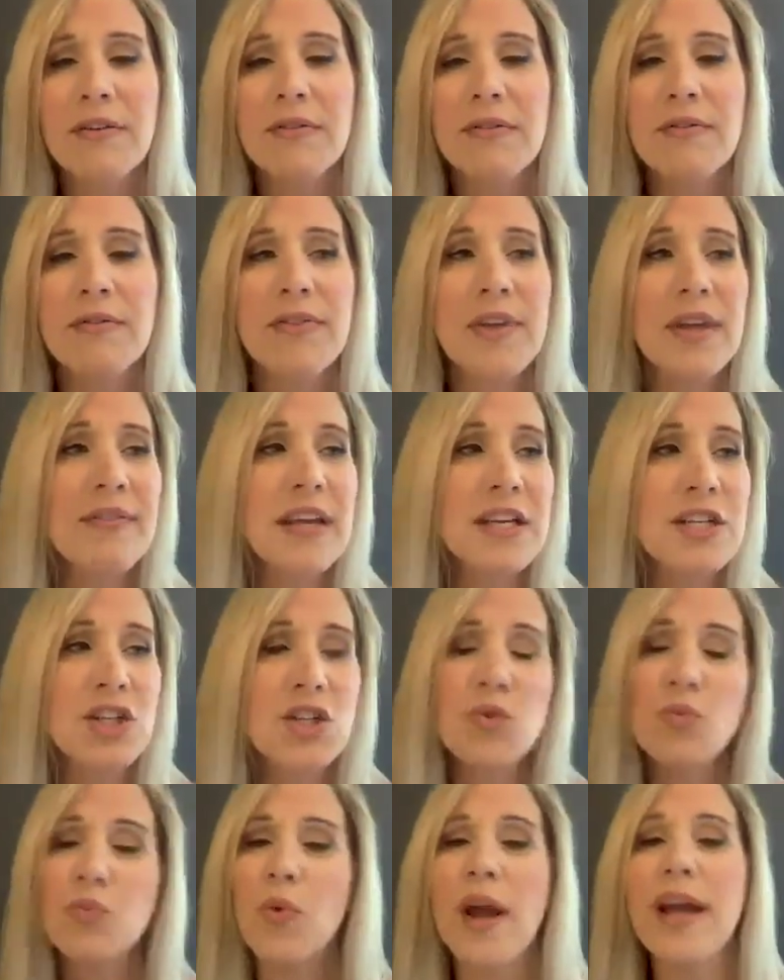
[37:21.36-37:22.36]
then they
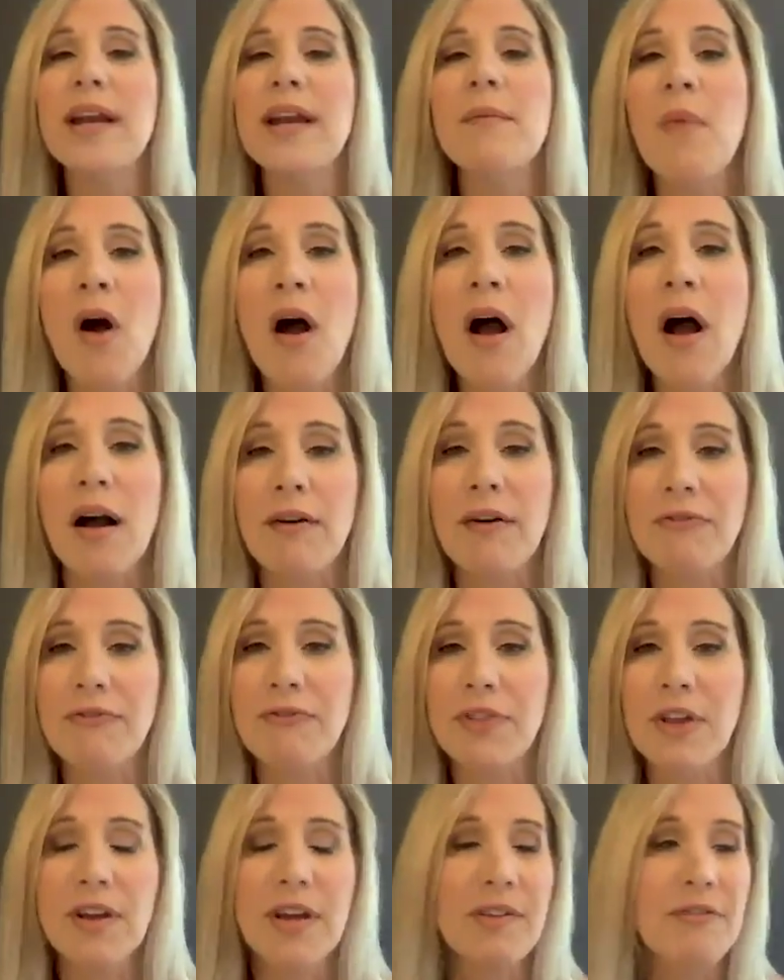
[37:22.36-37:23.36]
just write them off.
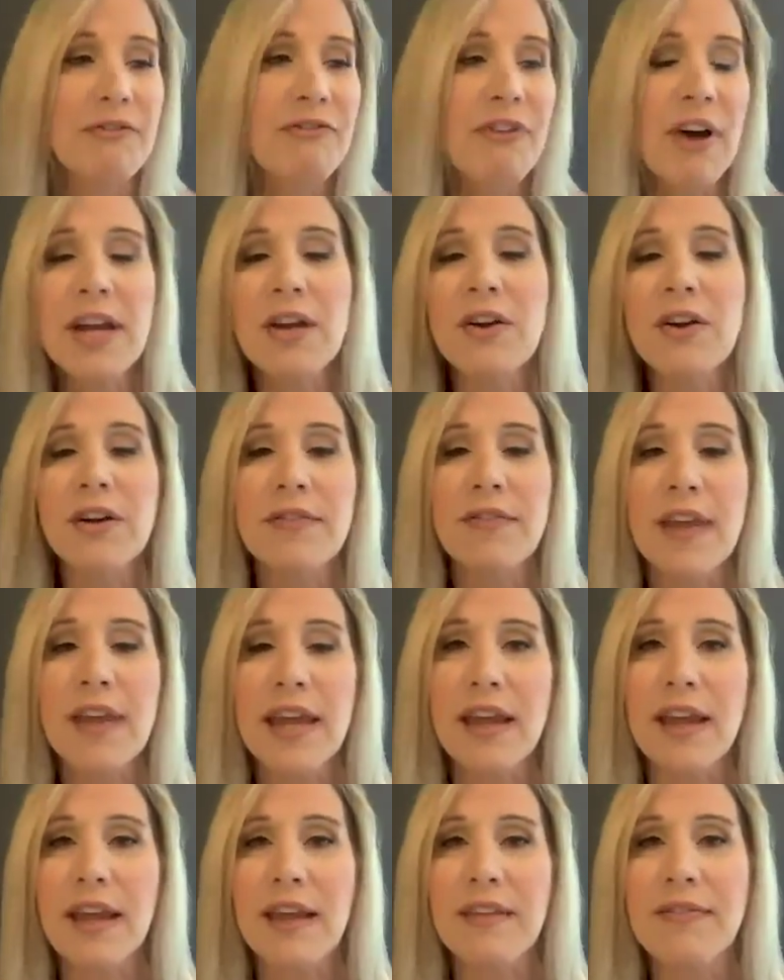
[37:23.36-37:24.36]
They get fired and
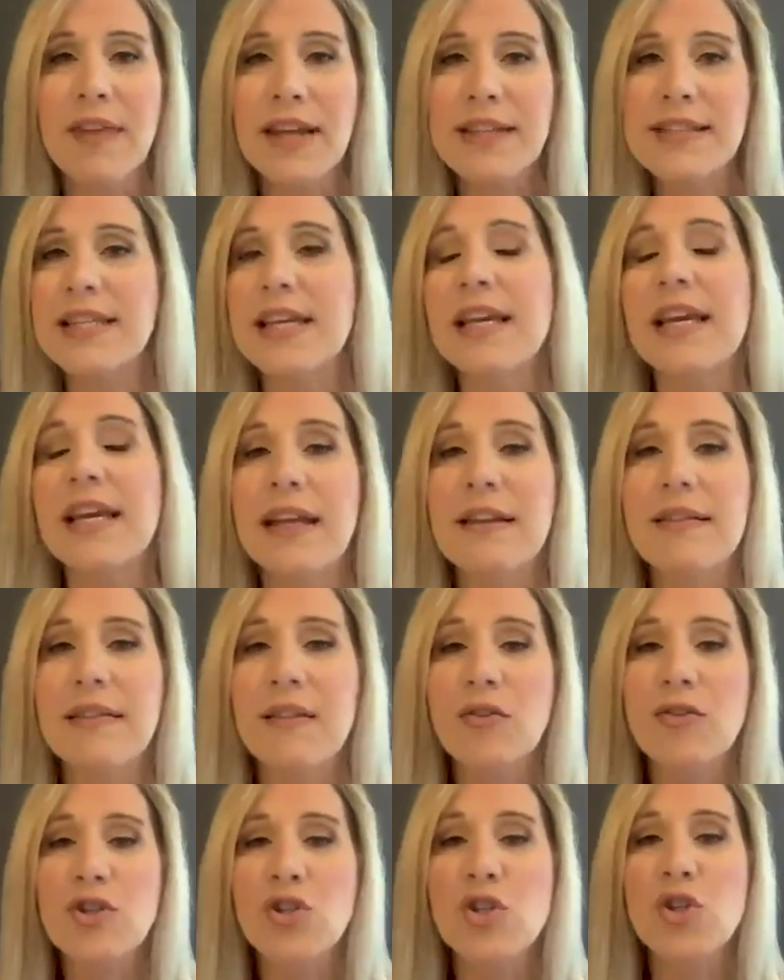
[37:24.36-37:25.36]
that's it.
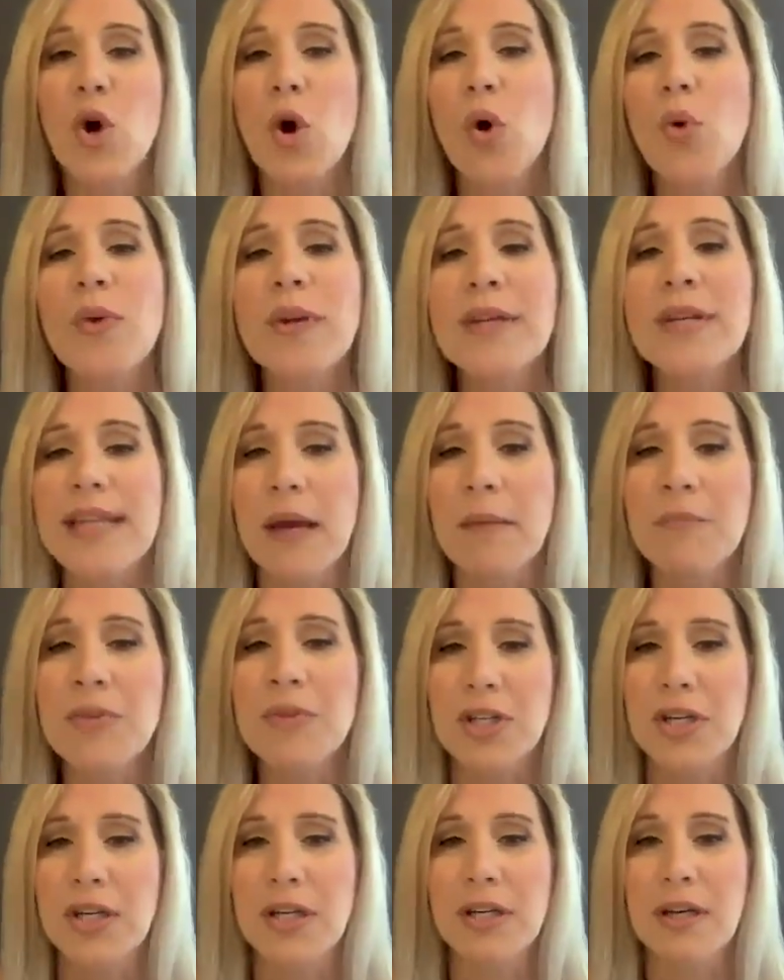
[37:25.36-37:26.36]
There's no
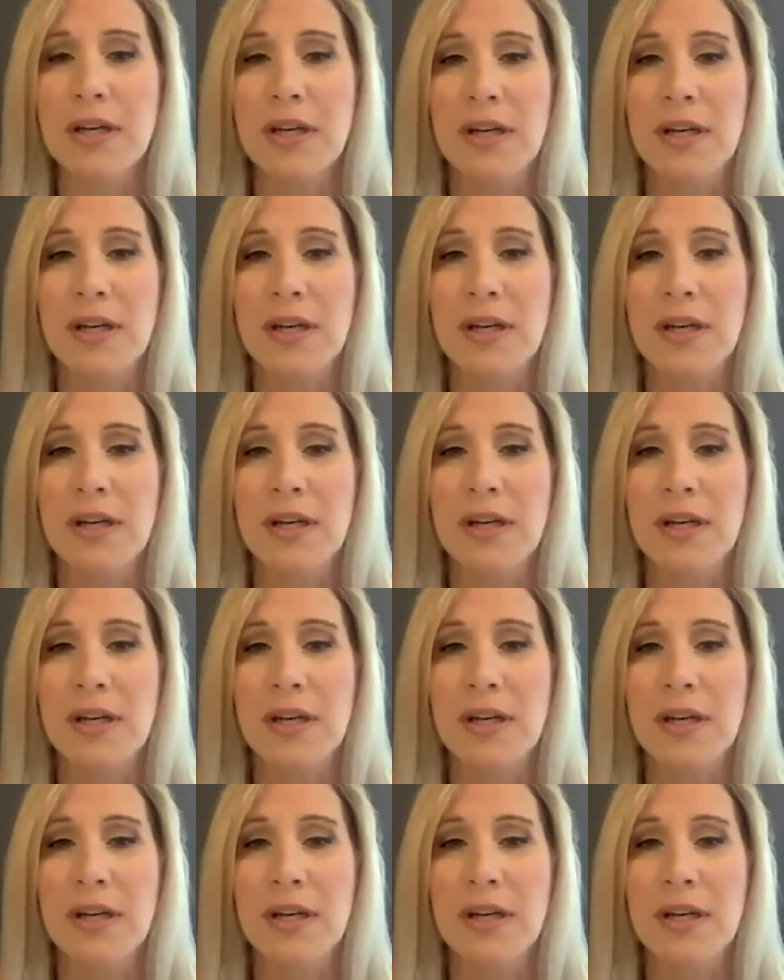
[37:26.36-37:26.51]
redemption.